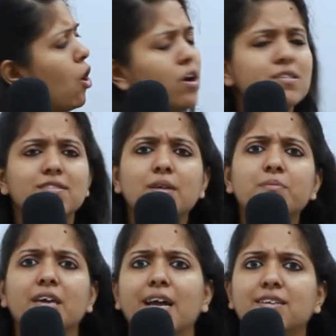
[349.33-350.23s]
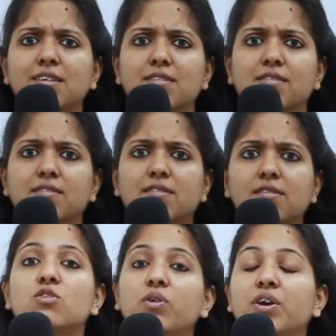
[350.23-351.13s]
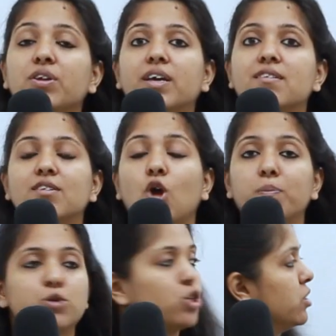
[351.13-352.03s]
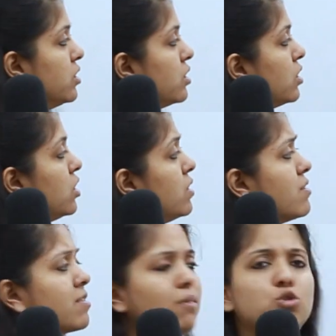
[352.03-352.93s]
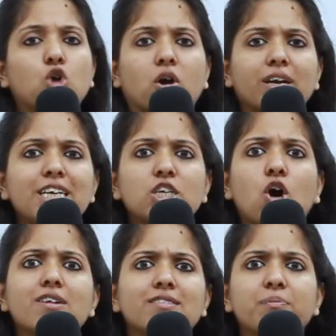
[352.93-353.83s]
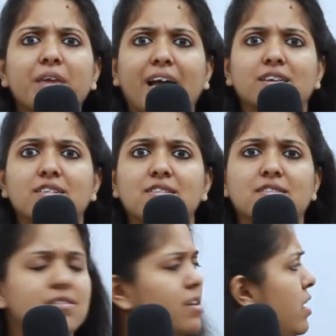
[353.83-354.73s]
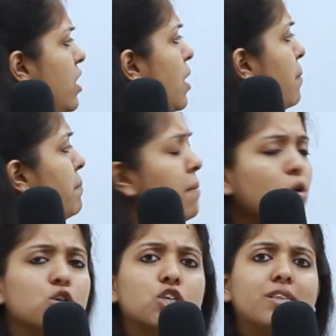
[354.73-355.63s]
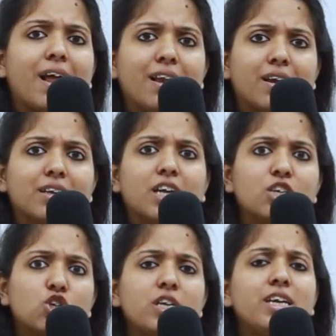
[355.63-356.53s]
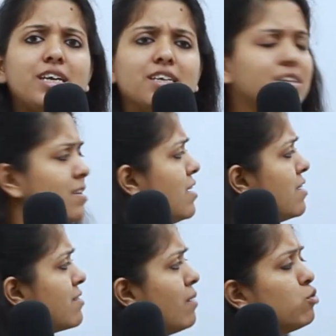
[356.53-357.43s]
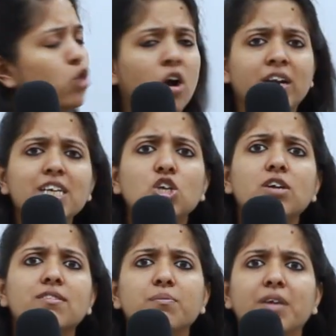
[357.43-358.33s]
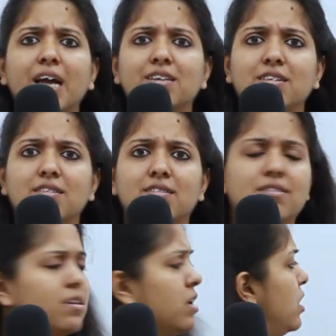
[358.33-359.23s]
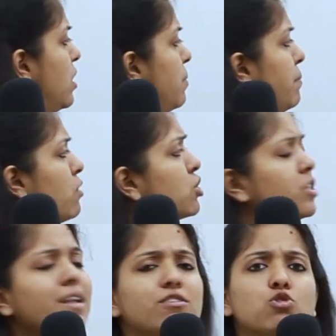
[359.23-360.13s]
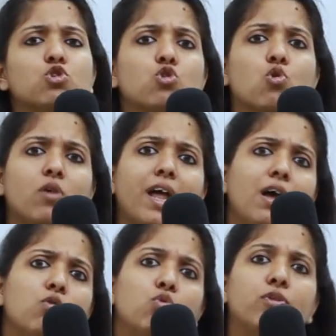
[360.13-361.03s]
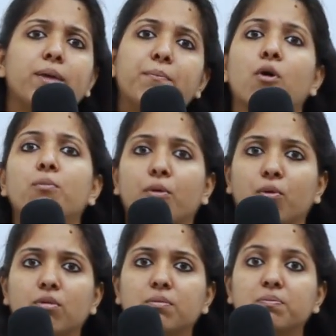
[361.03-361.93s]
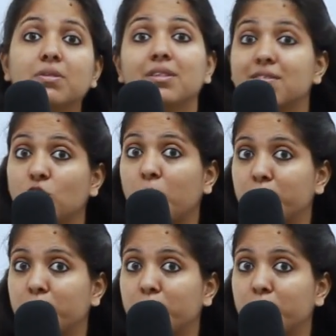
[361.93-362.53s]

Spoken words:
or some candies? So here there is an option. Some chocolate or some candies. Mange-t-elle? Does she eat some chocolate or some candies? Mange-t-elle du chocolat ou des bonbons? There's an